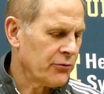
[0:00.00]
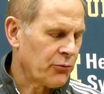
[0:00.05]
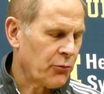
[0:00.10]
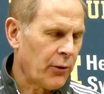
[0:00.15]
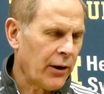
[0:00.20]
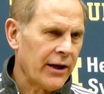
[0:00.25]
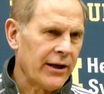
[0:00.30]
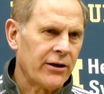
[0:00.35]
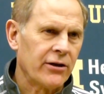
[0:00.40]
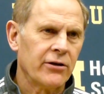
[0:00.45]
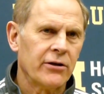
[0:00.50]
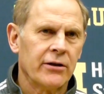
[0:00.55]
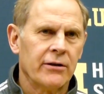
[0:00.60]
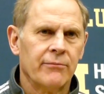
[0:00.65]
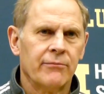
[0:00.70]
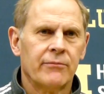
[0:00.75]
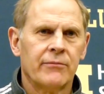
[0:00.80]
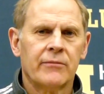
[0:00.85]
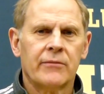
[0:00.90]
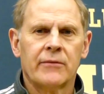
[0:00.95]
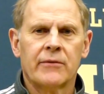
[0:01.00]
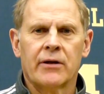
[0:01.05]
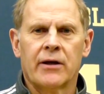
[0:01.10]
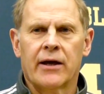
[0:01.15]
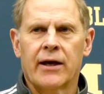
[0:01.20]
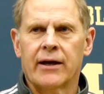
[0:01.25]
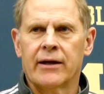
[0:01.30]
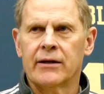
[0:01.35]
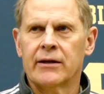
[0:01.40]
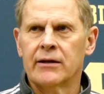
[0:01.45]
really good,
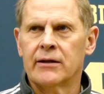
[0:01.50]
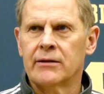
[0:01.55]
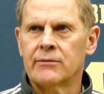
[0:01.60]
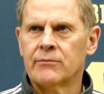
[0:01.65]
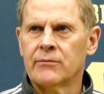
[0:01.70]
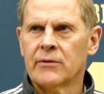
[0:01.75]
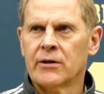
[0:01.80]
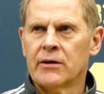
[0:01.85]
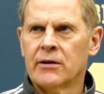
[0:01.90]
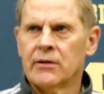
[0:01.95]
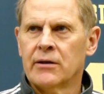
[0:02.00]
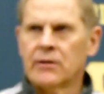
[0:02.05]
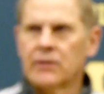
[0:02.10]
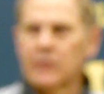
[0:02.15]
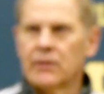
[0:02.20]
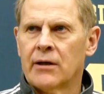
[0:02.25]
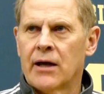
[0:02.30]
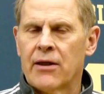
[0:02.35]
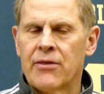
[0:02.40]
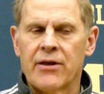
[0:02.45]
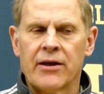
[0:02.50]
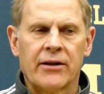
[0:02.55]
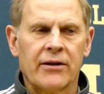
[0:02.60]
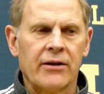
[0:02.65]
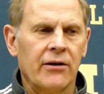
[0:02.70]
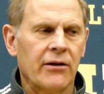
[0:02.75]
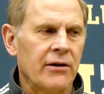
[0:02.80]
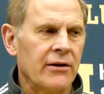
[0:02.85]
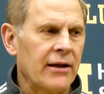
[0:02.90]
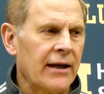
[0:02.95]
and I think
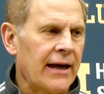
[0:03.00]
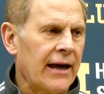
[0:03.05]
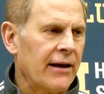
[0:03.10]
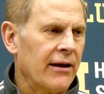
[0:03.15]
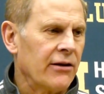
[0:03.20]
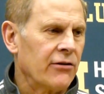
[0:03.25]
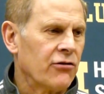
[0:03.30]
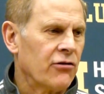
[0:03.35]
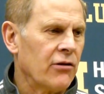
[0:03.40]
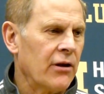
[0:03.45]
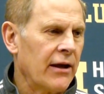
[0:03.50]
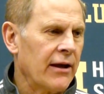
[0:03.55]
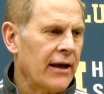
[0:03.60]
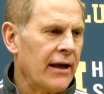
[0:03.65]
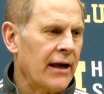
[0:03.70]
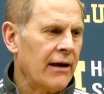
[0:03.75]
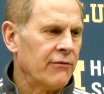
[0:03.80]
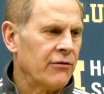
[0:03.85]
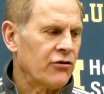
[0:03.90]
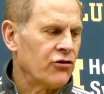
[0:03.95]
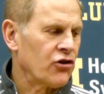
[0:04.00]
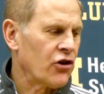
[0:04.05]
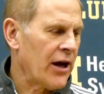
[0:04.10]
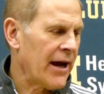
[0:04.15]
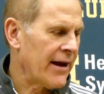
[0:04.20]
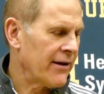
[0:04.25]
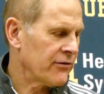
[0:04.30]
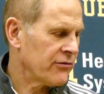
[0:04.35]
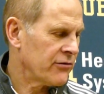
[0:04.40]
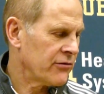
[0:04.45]
they have a
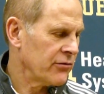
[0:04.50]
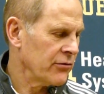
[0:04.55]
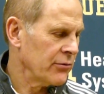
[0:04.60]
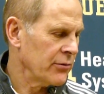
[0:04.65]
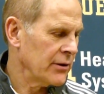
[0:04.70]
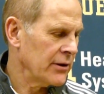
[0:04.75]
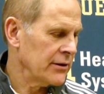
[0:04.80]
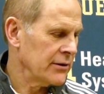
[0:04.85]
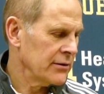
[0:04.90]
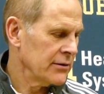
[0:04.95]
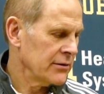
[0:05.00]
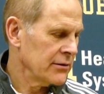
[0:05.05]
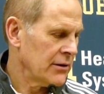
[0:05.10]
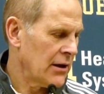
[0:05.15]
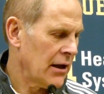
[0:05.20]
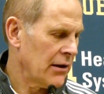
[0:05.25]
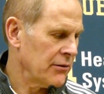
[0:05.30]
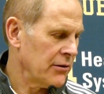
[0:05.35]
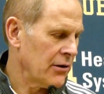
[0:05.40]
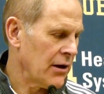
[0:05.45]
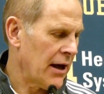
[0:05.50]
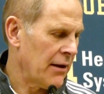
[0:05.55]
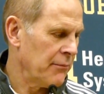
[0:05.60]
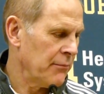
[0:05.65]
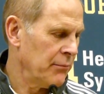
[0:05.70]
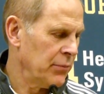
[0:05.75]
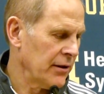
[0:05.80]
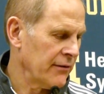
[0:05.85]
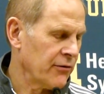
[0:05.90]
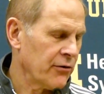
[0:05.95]
chance to. I
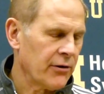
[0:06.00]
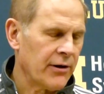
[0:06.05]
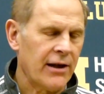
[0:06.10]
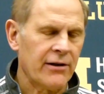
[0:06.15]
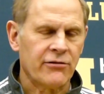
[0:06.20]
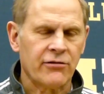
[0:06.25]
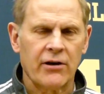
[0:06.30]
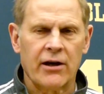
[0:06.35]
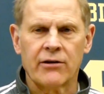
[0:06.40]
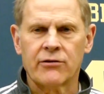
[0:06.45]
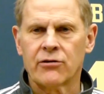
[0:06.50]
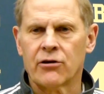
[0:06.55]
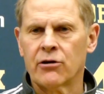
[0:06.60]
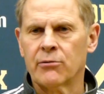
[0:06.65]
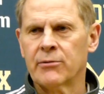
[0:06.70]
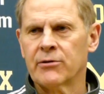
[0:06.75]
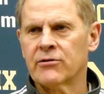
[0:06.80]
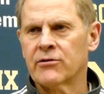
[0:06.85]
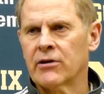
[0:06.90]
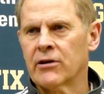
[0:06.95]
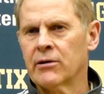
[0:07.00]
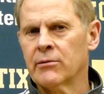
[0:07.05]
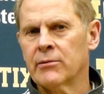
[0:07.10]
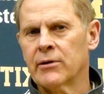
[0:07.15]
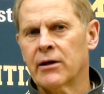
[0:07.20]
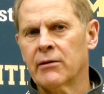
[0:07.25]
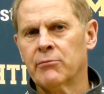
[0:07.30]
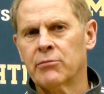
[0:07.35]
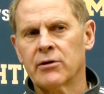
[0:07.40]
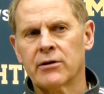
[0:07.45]
believe they're an NCAA tournament team,
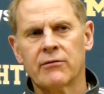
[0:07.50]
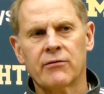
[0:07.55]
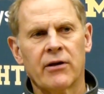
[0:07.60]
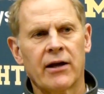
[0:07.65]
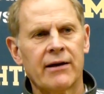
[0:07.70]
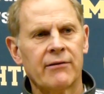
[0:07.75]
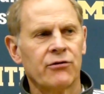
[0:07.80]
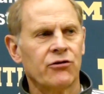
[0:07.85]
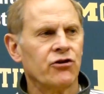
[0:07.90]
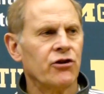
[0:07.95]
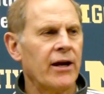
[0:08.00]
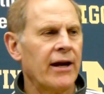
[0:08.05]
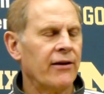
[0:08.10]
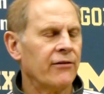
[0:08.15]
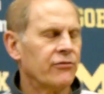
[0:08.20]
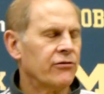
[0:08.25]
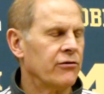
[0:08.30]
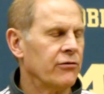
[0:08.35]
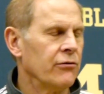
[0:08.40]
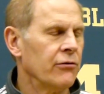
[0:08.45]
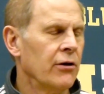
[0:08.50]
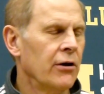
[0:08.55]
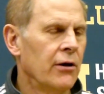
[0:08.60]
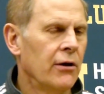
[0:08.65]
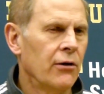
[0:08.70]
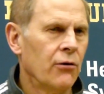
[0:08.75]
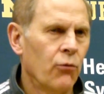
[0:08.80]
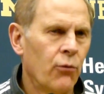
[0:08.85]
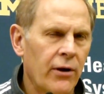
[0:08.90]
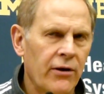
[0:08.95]
and I believe they'll have a chance to,
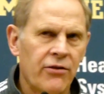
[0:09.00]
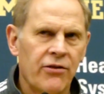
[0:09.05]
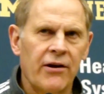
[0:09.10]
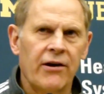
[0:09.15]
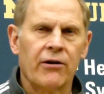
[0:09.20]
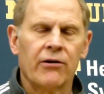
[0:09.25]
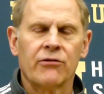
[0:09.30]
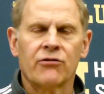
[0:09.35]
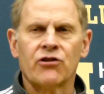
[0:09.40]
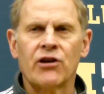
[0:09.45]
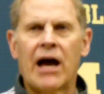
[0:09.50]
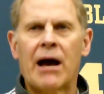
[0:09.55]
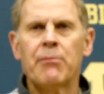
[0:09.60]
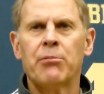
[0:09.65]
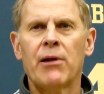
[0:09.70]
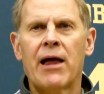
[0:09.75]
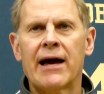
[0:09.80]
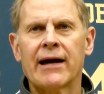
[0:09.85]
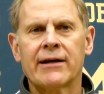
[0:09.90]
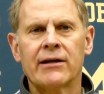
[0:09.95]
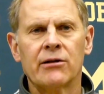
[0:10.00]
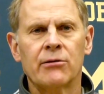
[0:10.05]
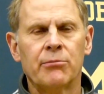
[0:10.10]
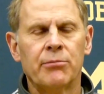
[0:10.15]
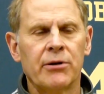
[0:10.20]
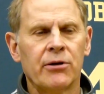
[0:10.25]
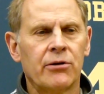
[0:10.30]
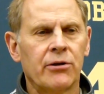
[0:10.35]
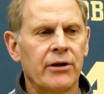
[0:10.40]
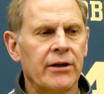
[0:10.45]
with their shot blocking
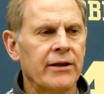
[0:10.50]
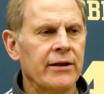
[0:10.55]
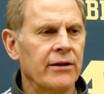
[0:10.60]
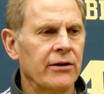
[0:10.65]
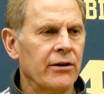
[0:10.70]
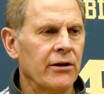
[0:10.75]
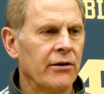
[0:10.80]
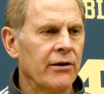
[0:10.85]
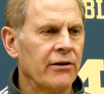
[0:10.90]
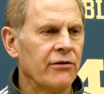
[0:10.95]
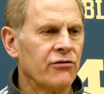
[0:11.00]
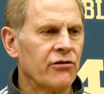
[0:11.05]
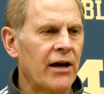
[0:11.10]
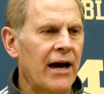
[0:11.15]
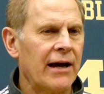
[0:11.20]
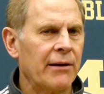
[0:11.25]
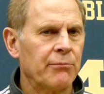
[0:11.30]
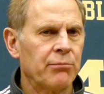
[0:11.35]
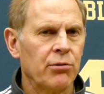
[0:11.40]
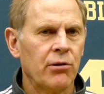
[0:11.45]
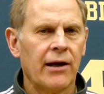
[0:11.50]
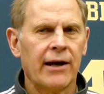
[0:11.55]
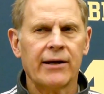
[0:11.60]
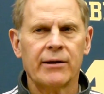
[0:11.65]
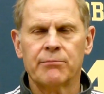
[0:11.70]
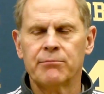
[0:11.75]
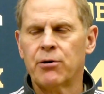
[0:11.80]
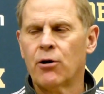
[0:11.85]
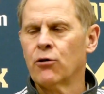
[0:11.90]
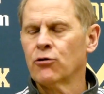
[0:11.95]
ability and their inside play
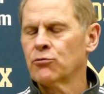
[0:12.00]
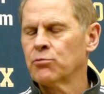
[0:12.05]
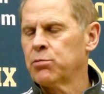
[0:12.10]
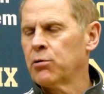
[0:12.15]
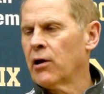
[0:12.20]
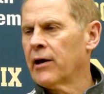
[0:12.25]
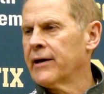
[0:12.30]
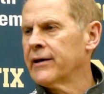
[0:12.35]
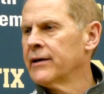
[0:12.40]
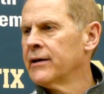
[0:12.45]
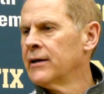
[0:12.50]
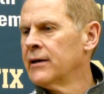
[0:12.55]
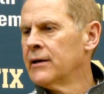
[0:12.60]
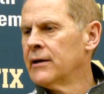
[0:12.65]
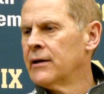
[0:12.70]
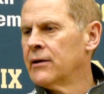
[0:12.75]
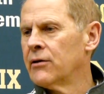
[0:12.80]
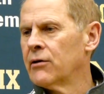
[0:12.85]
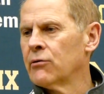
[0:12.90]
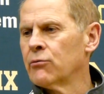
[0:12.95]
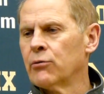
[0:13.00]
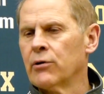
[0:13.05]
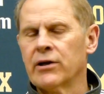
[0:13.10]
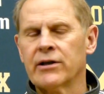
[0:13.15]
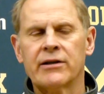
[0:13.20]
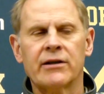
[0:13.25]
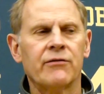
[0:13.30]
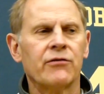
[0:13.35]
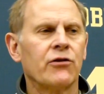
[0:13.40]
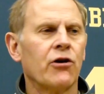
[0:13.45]
and post play, they're a
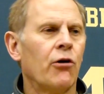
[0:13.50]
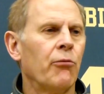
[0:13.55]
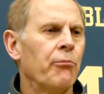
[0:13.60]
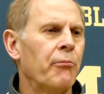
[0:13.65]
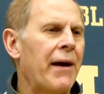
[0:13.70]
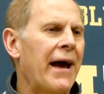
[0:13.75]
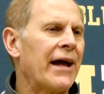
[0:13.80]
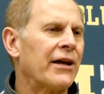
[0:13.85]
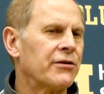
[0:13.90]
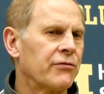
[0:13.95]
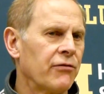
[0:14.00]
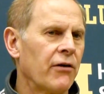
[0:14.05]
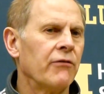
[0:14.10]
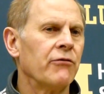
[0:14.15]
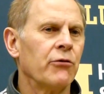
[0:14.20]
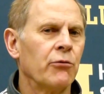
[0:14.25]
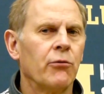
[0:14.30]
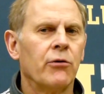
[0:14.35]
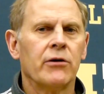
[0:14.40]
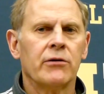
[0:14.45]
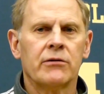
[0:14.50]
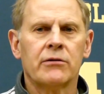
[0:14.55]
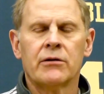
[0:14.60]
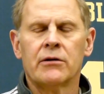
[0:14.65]
really difficult match for everyone.